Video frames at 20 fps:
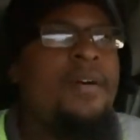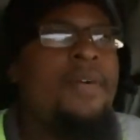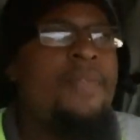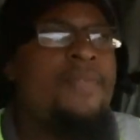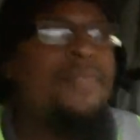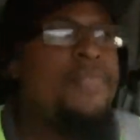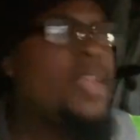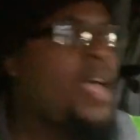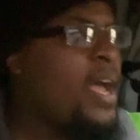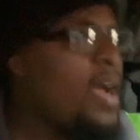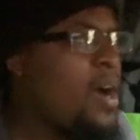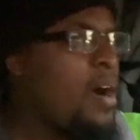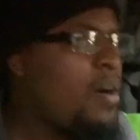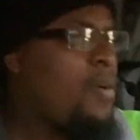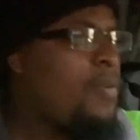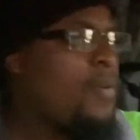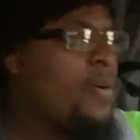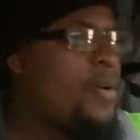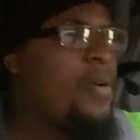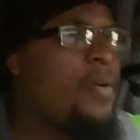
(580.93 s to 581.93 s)
now
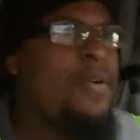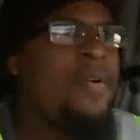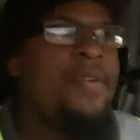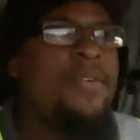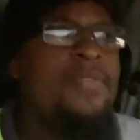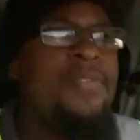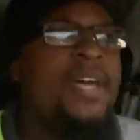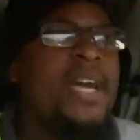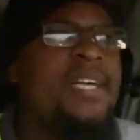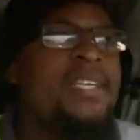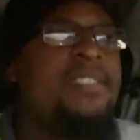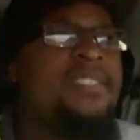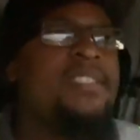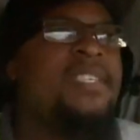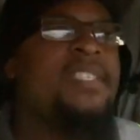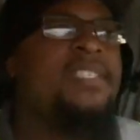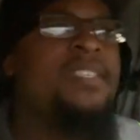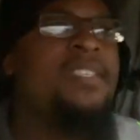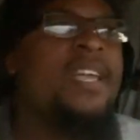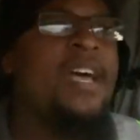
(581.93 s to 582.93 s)
that
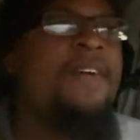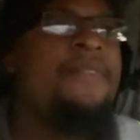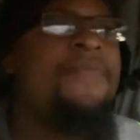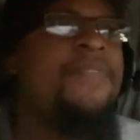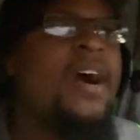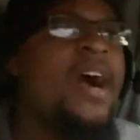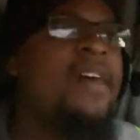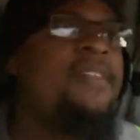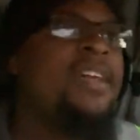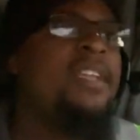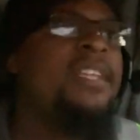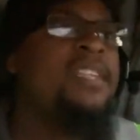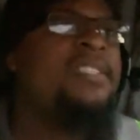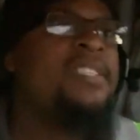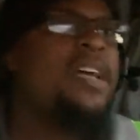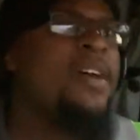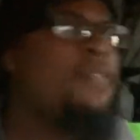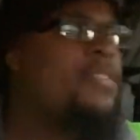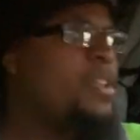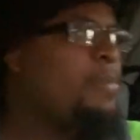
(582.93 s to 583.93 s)

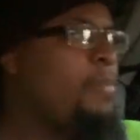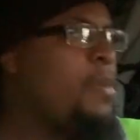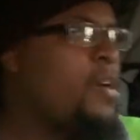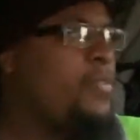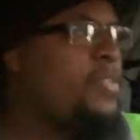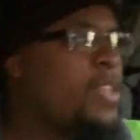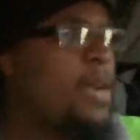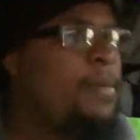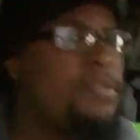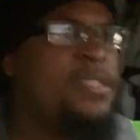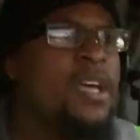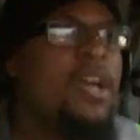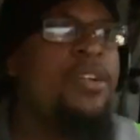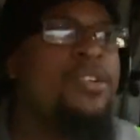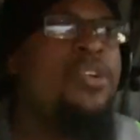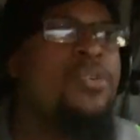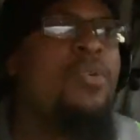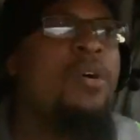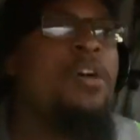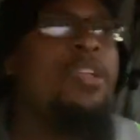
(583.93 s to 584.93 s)
597 a month that I'm telling
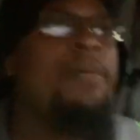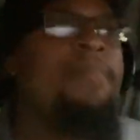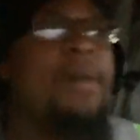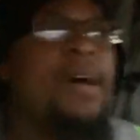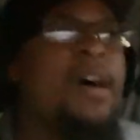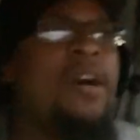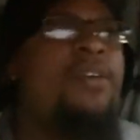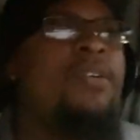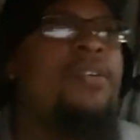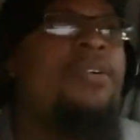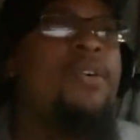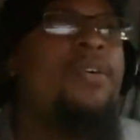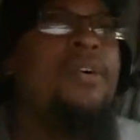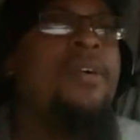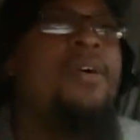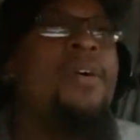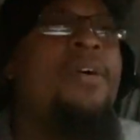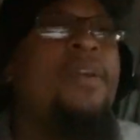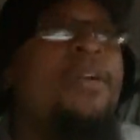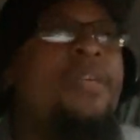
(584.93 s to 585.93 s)
you all about,
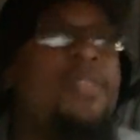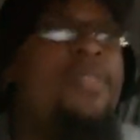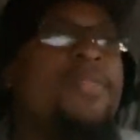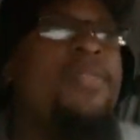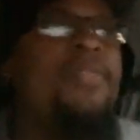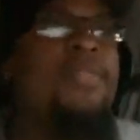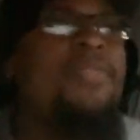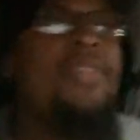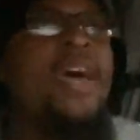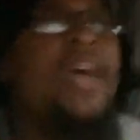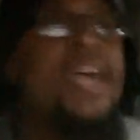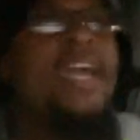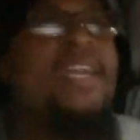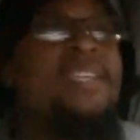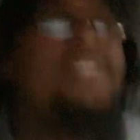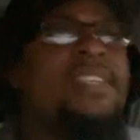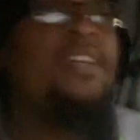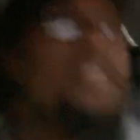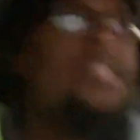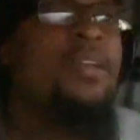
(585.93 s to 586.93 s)
that is
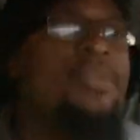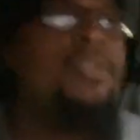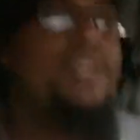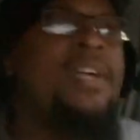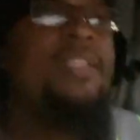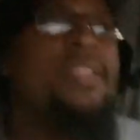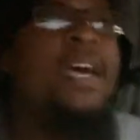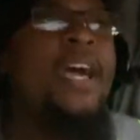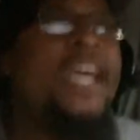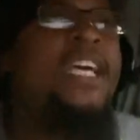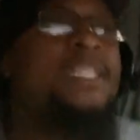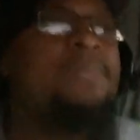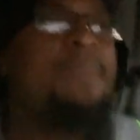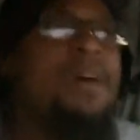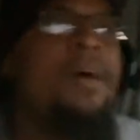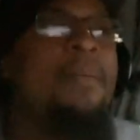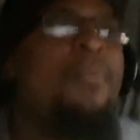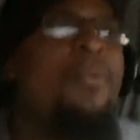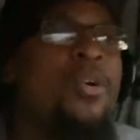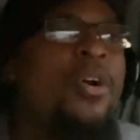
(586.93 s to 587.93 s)
my
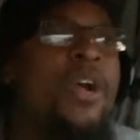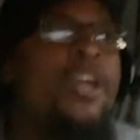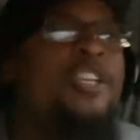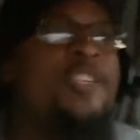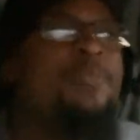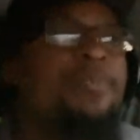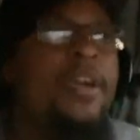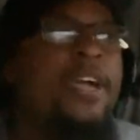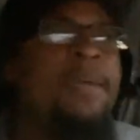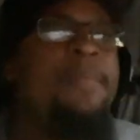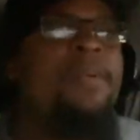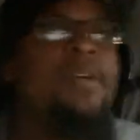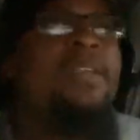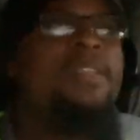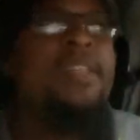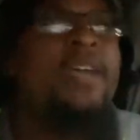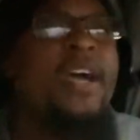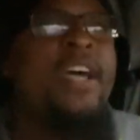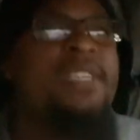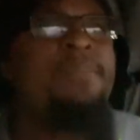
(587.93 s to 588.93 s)
mortgage payment,
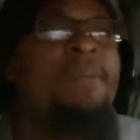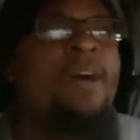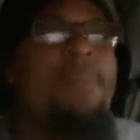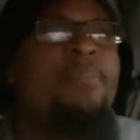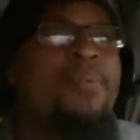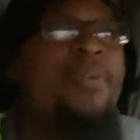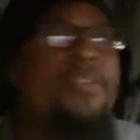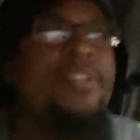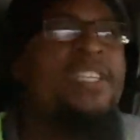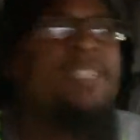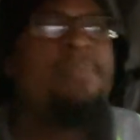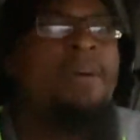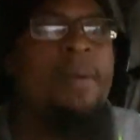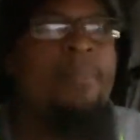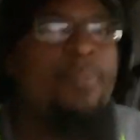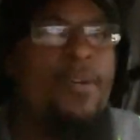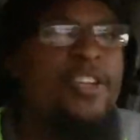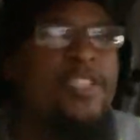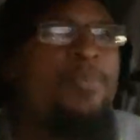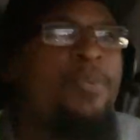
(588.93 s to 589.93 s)
that's my
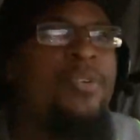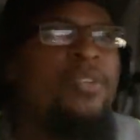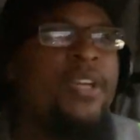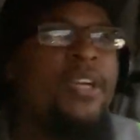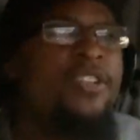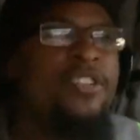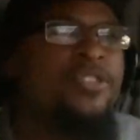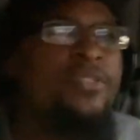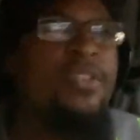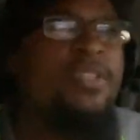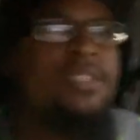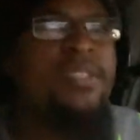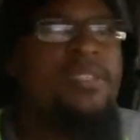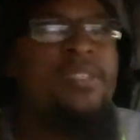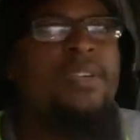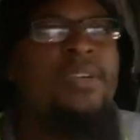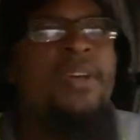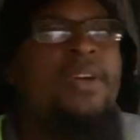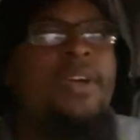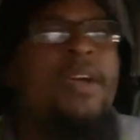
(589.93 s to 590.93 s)
principal and interest,
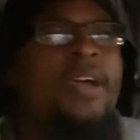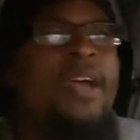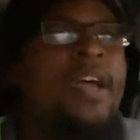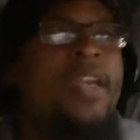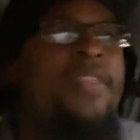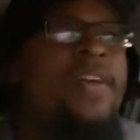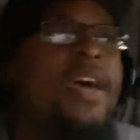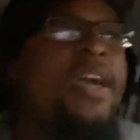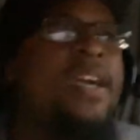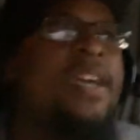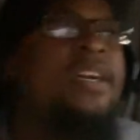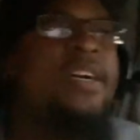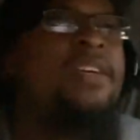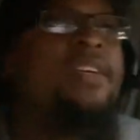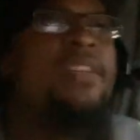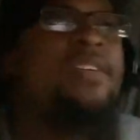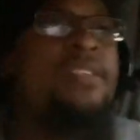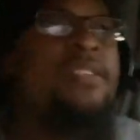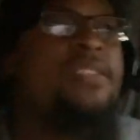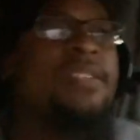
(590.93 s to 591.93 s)
that
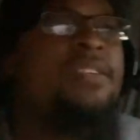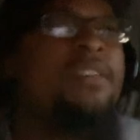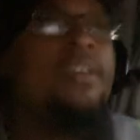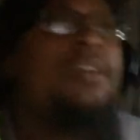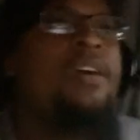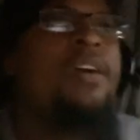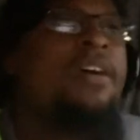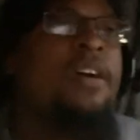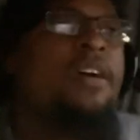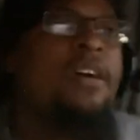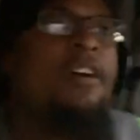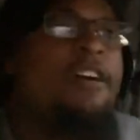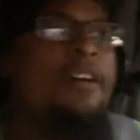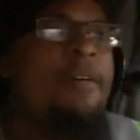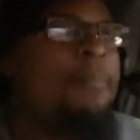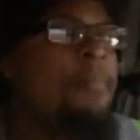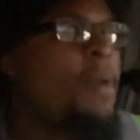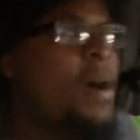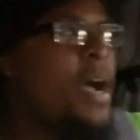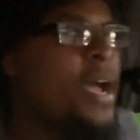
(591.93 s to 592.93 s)
is
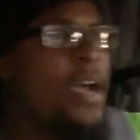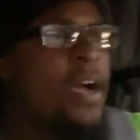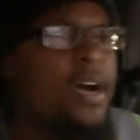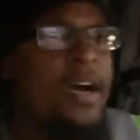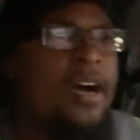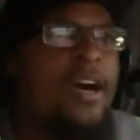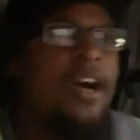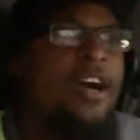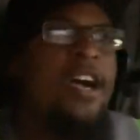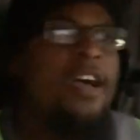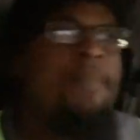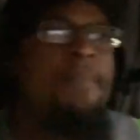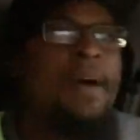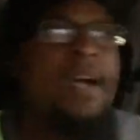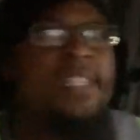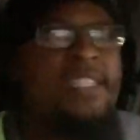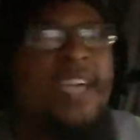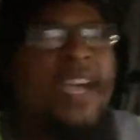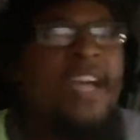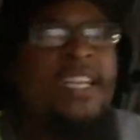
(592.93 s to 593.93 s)
my
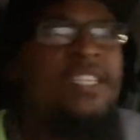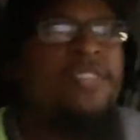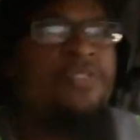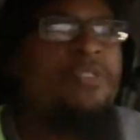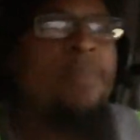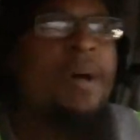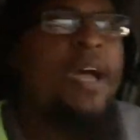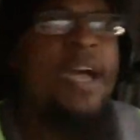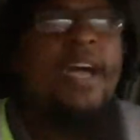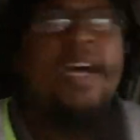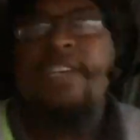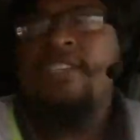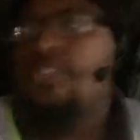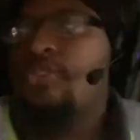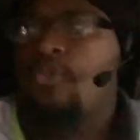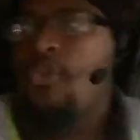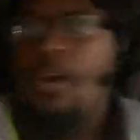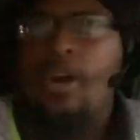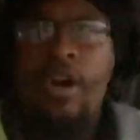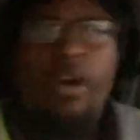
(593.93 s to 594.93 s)
taxes for my
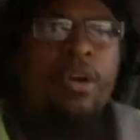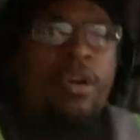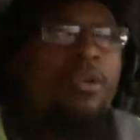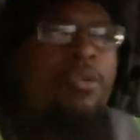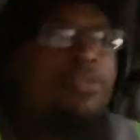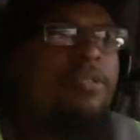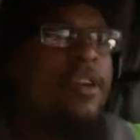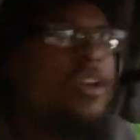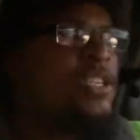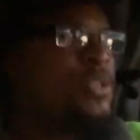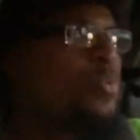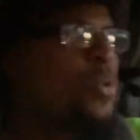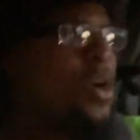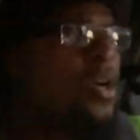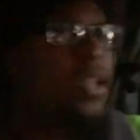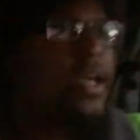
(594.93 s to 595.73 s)
escrow as well